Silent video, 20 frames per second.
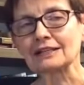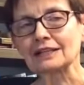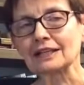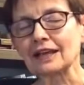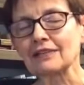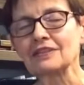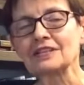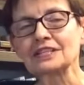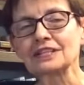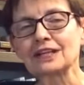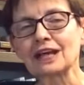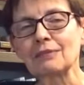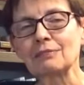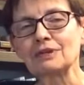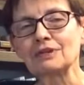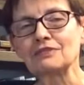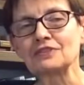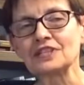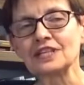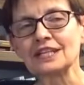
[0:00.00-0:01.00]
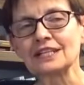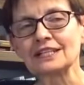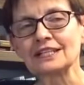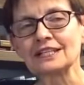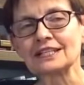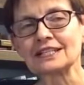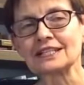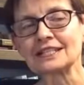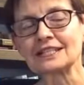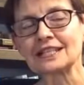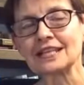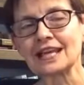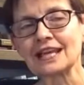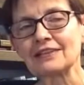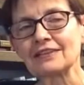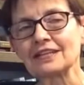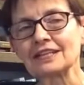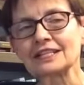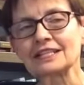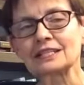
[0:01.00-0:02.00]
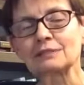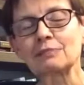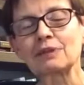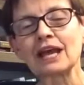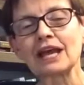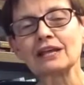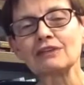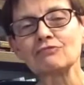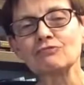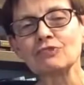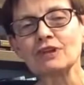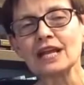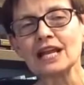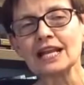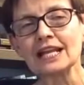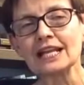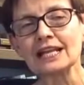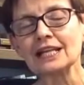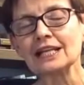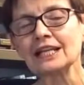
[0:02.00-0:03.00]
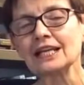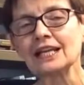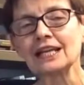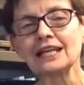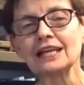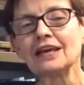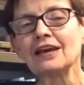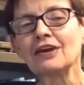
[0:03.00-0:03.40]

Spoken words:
And there's a couple of sentences there that explain really clearly,